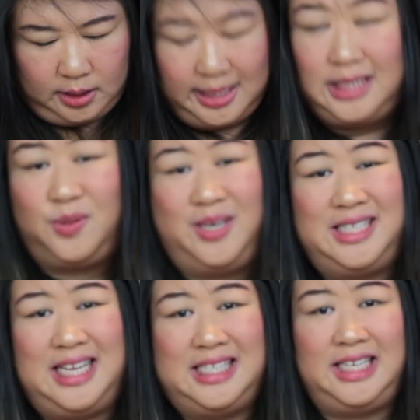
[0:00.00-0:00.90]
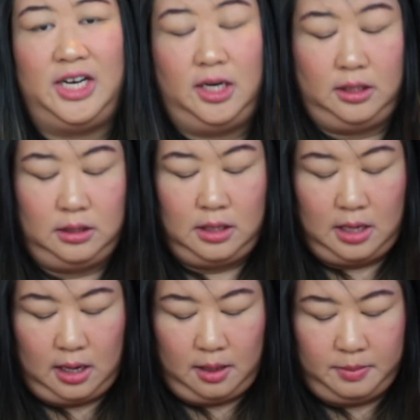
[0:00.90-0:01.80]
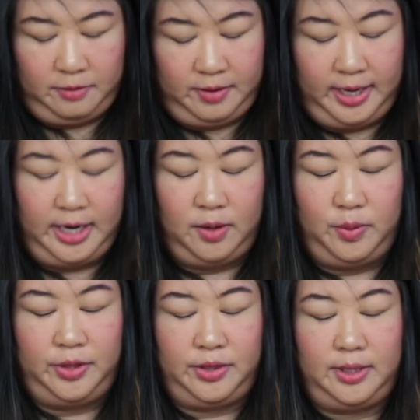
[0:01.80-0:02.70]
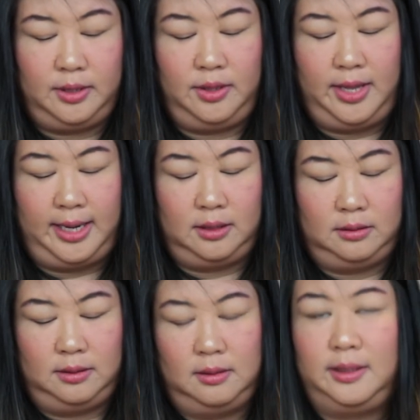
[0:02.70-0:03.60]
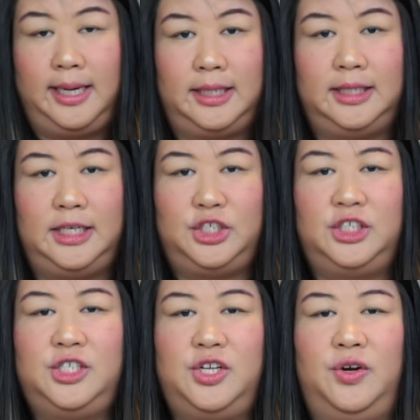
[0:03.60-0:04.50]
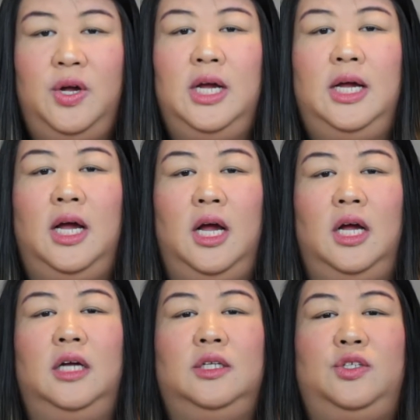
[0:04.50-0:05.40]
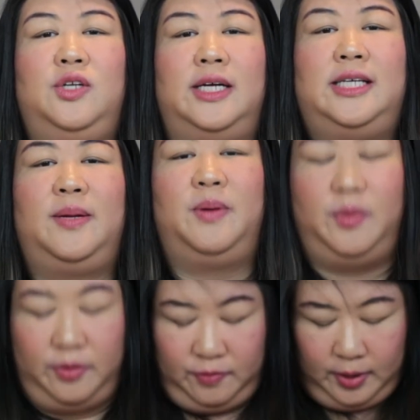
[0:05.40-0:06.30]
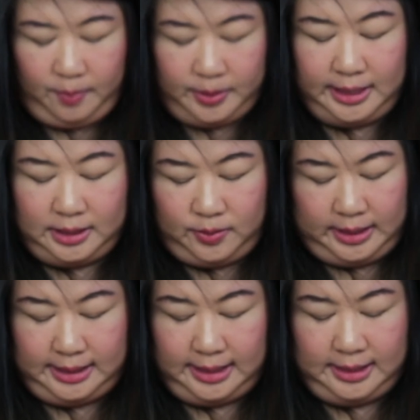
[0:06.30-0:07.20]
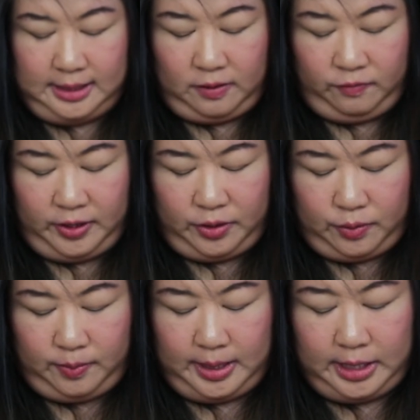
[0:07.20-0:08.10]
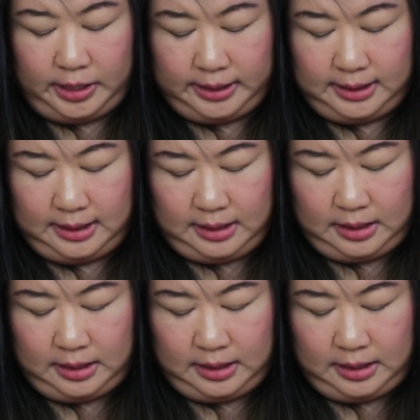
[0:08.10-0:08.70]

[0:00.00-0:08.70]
That's what it says here. I'm not very good with that calculation, so do not take my word for it, but that's what it says, 10 feet, 3 meters.